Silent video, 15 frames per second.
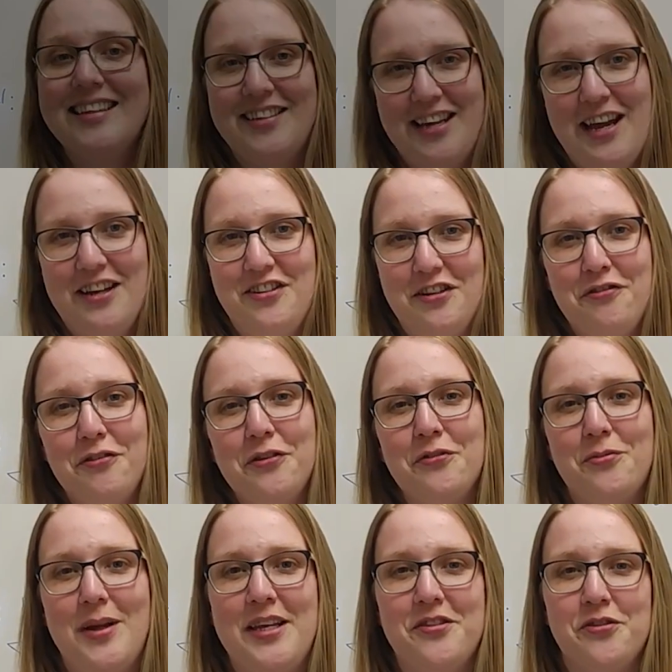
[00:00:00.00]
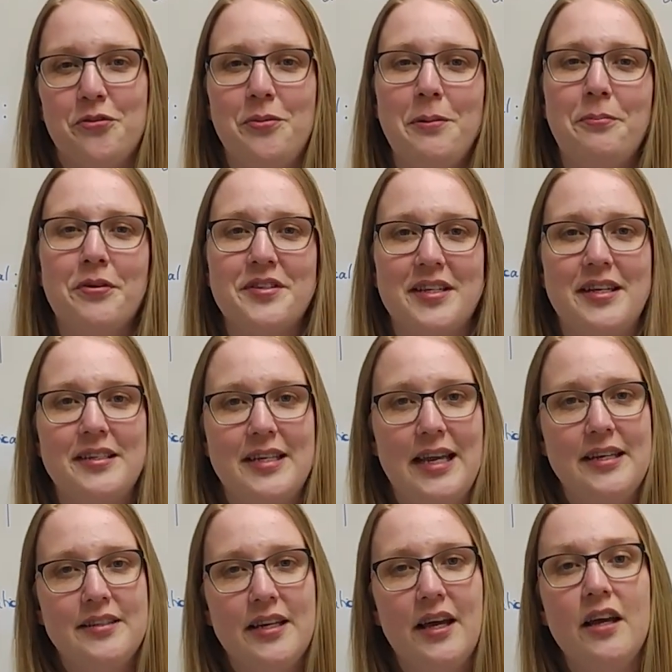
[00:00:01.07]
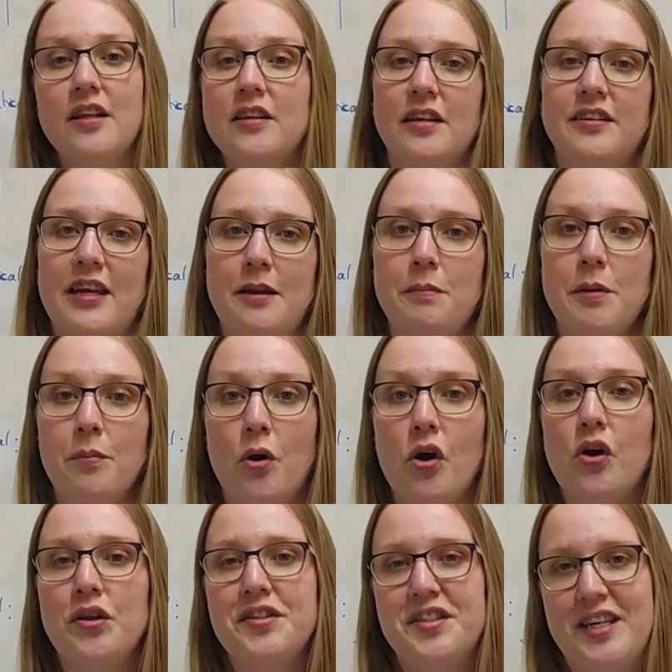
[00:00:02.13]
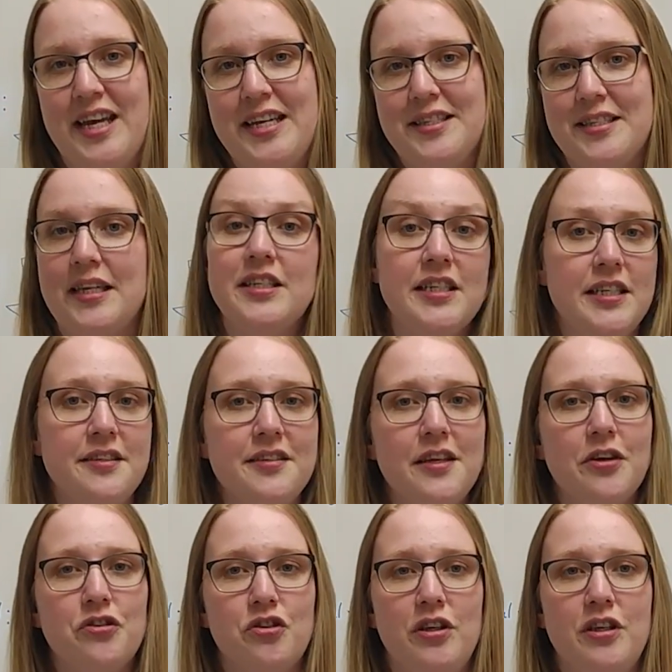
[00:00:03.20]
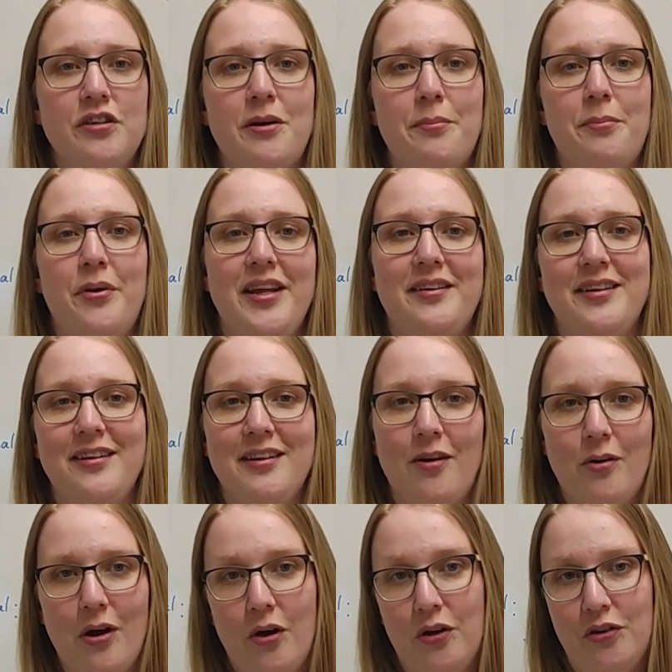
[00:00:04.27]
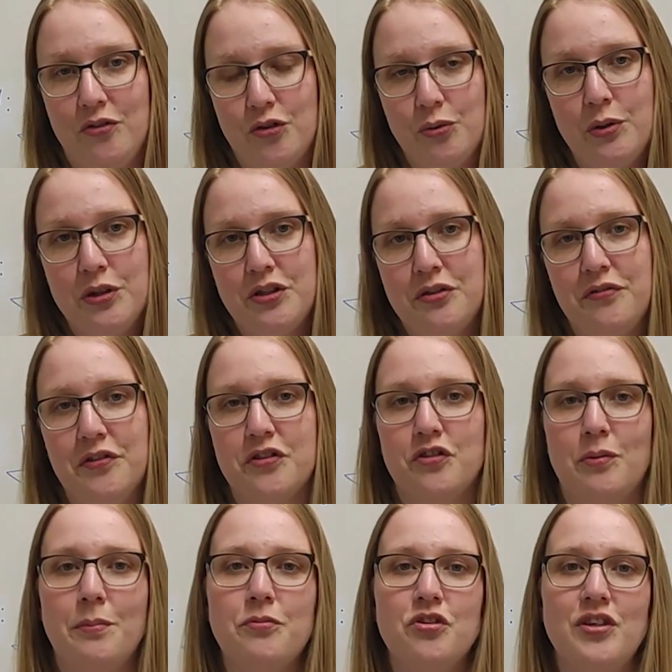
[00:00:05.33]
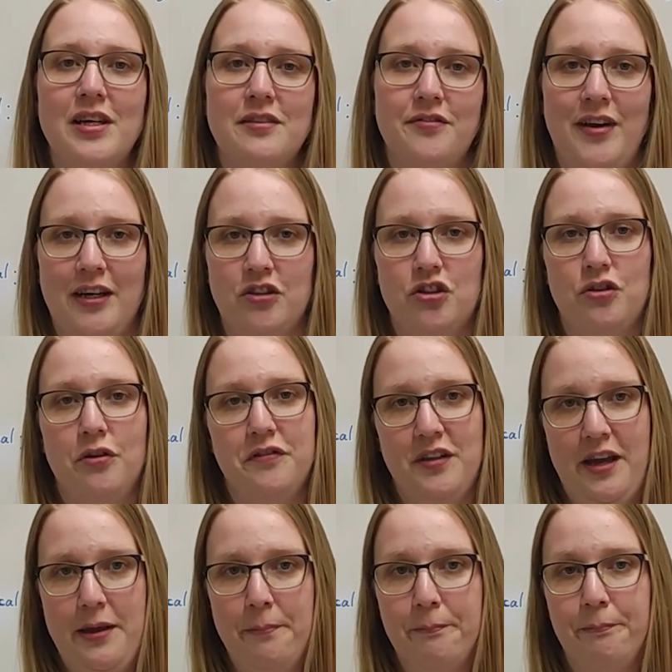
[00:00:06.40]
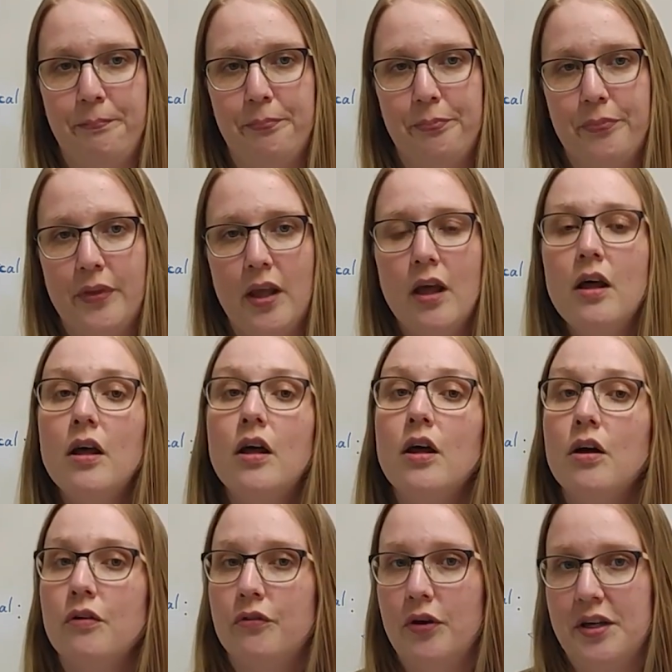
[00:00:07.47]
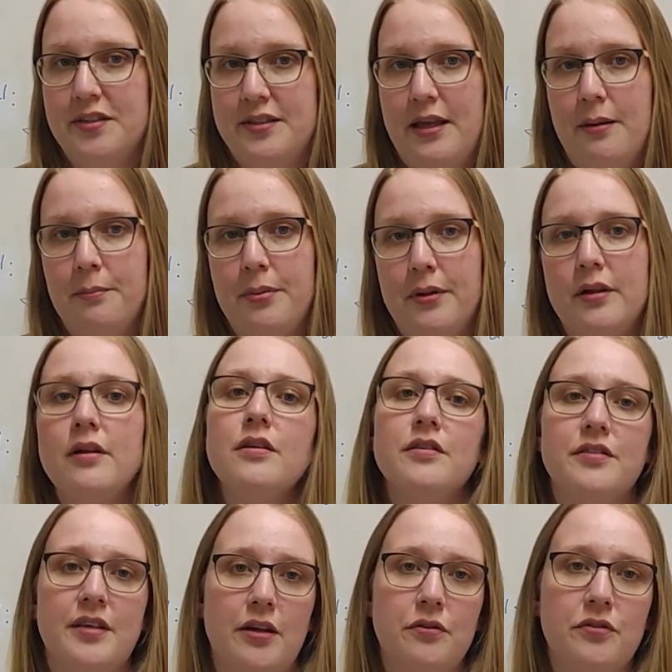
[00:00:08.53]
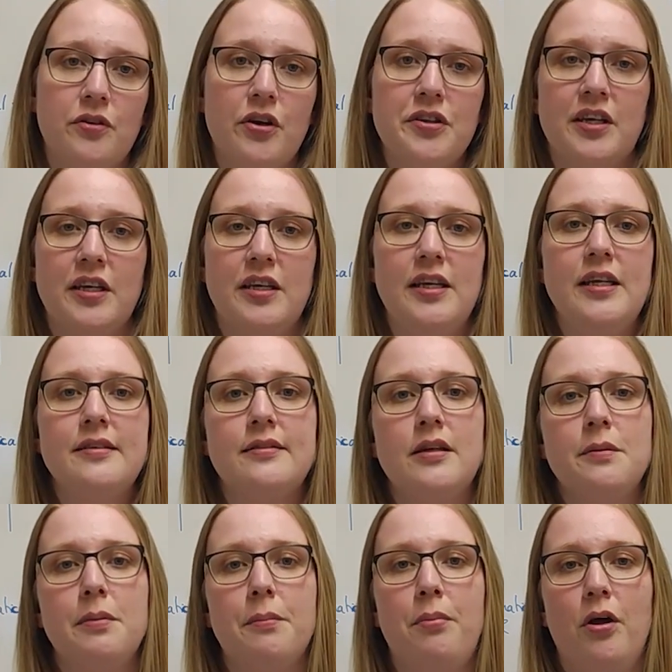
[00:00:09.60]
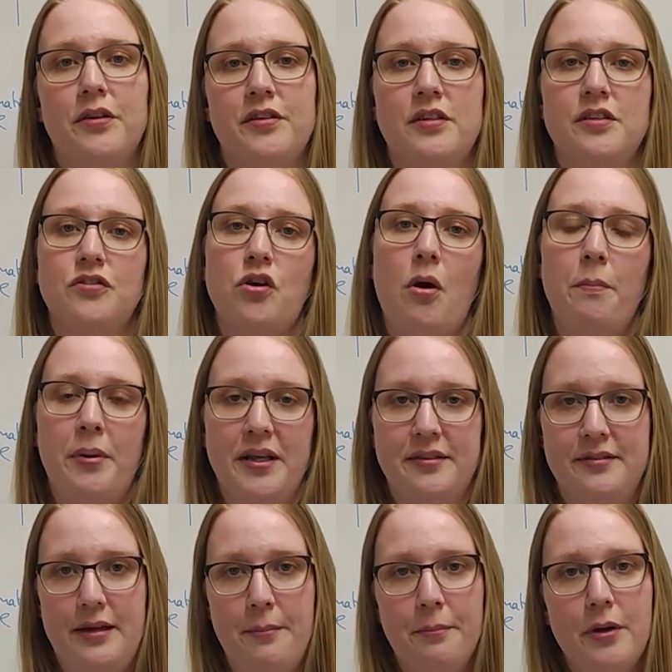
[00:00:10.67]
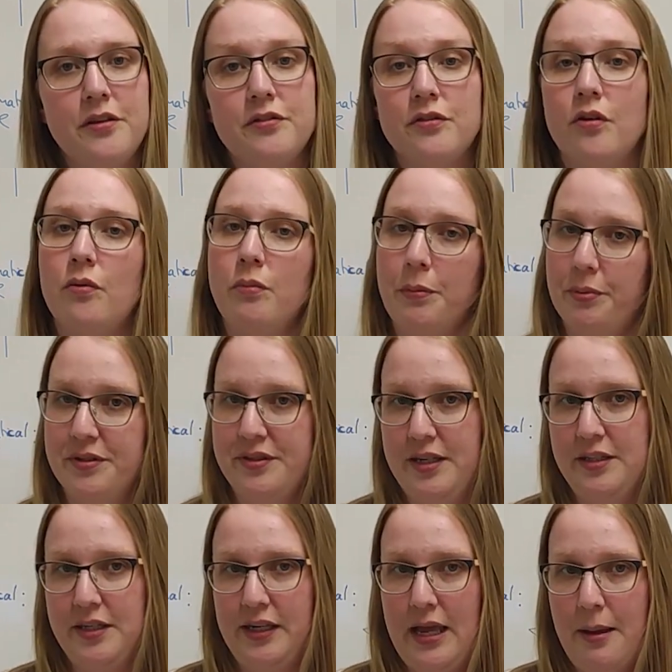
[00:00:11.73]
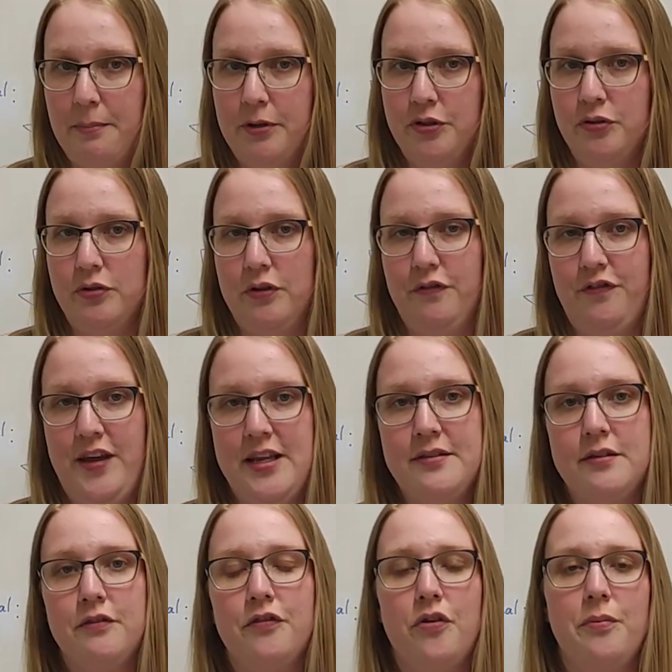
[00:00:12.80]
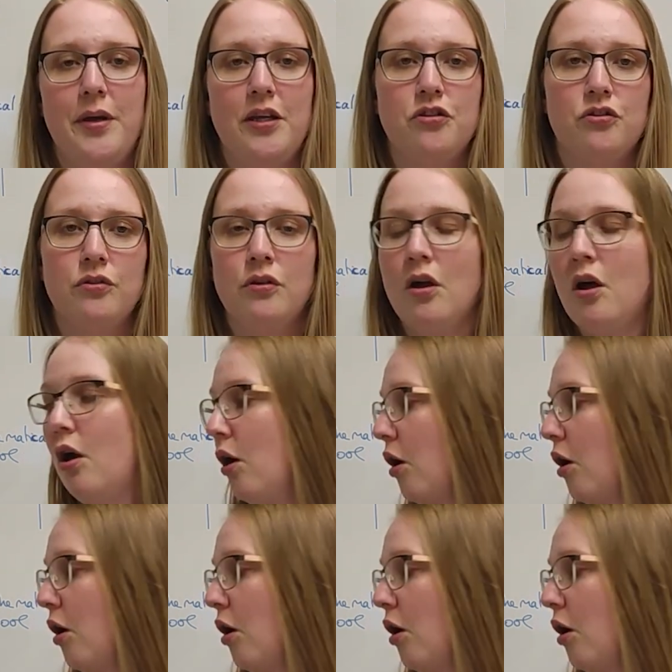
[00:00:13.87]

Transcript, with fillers: There are different ways to represent data that can be more concise and easier to interpret than our intuitive description as function of time. For example, sinusoids can easily be plotted as complex numbers, representing amplitude and phase information,